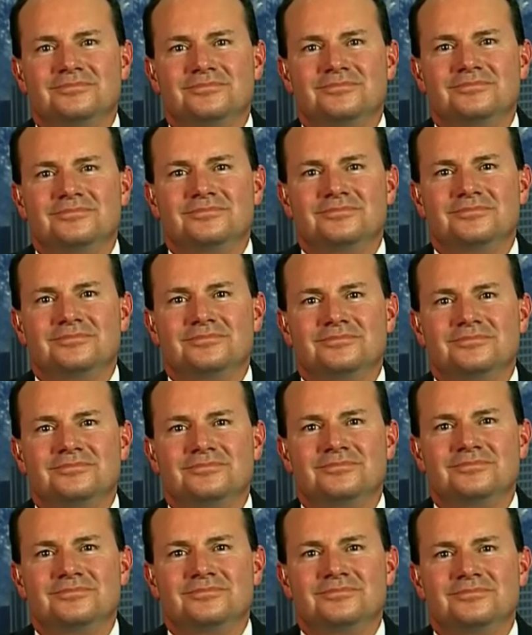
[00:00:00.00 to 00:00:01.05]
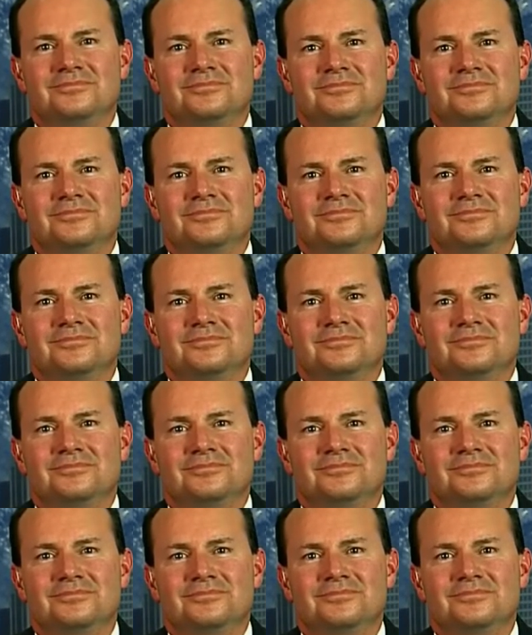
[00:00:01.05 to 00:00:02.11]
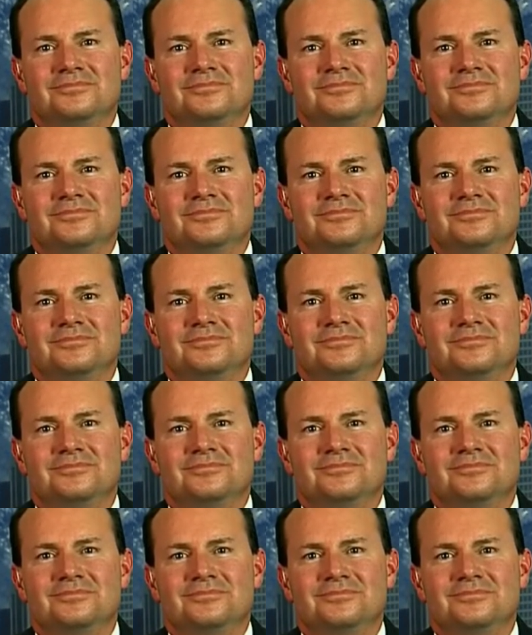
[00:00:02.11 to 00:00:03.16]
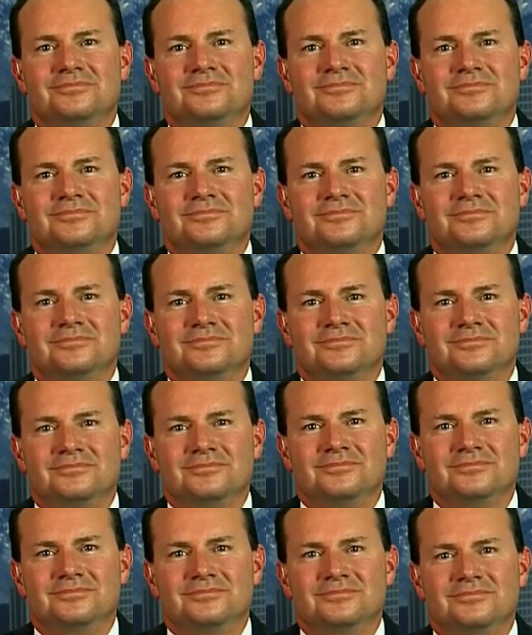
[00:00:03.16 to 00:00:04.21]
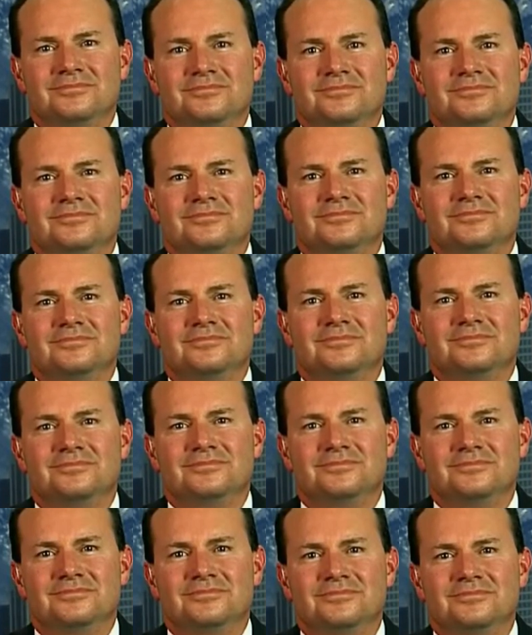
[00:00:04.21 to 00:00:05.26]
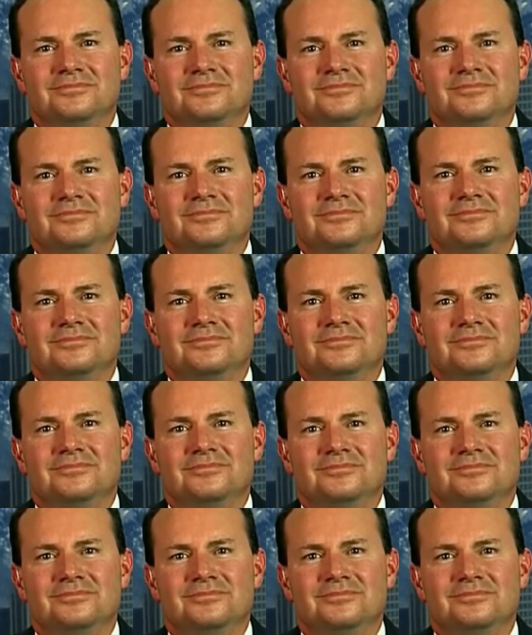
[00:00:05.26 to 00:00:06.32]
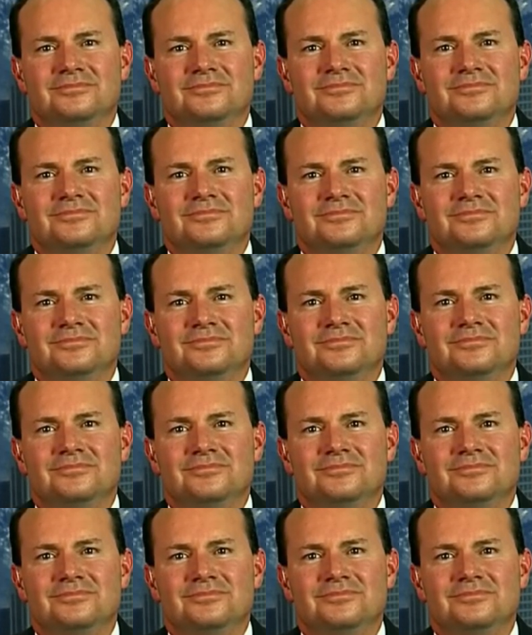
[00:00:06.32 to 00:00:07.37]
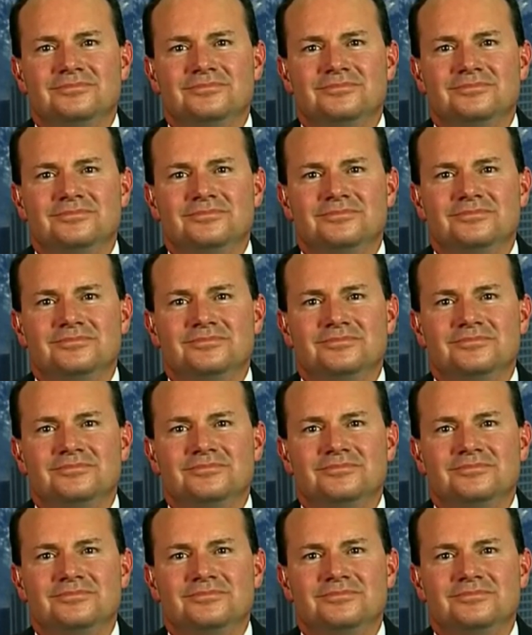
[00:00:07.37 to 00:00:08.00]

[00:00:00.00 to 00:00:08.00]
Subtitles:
(silent)